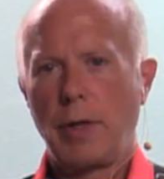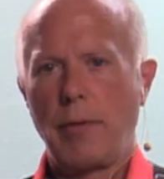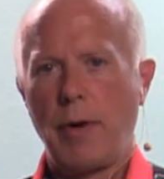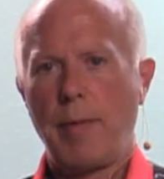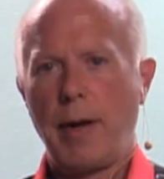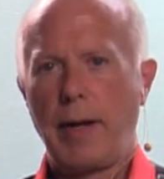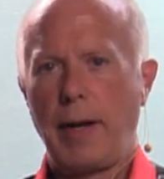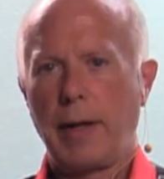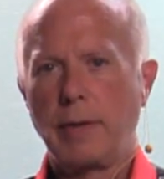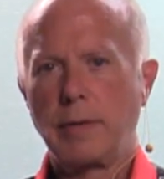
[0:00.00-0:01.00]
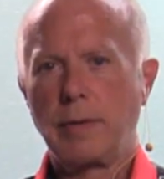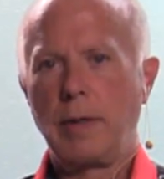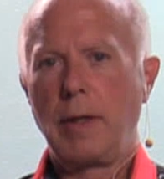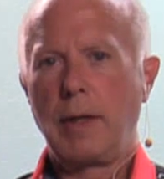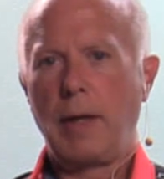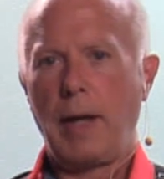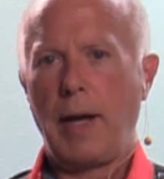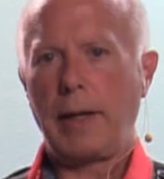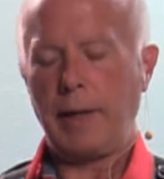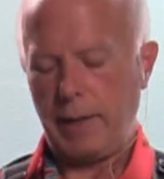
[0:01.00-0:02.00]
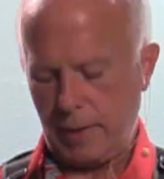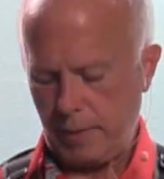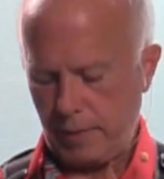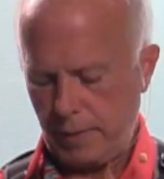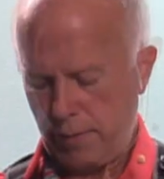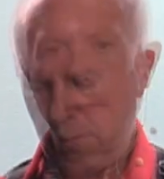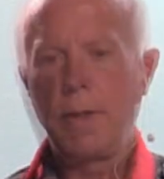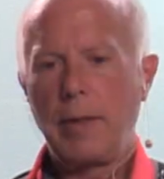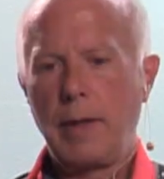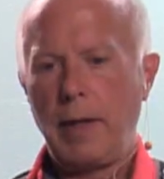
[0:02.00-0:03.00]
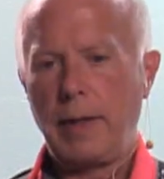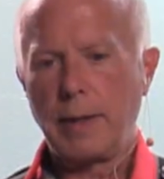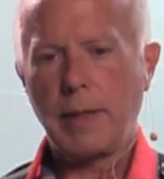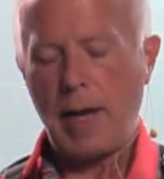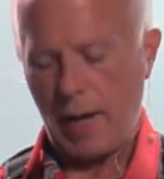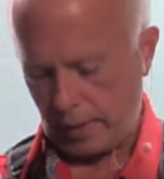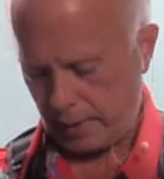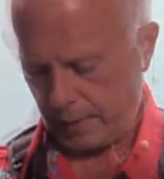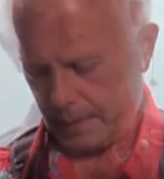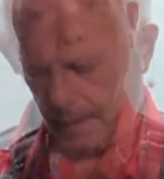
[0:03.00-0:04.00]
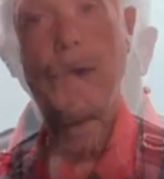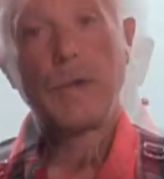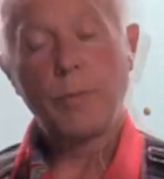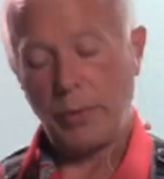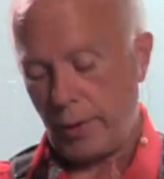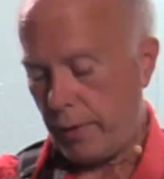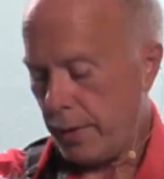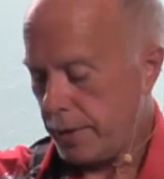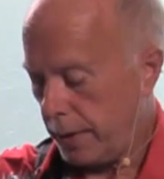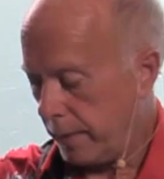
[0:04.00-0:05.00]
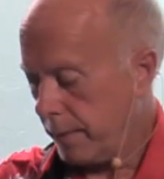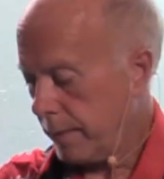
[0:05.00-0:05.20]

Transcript: around my neck, lock it in, and it's locked. Pretty interesting.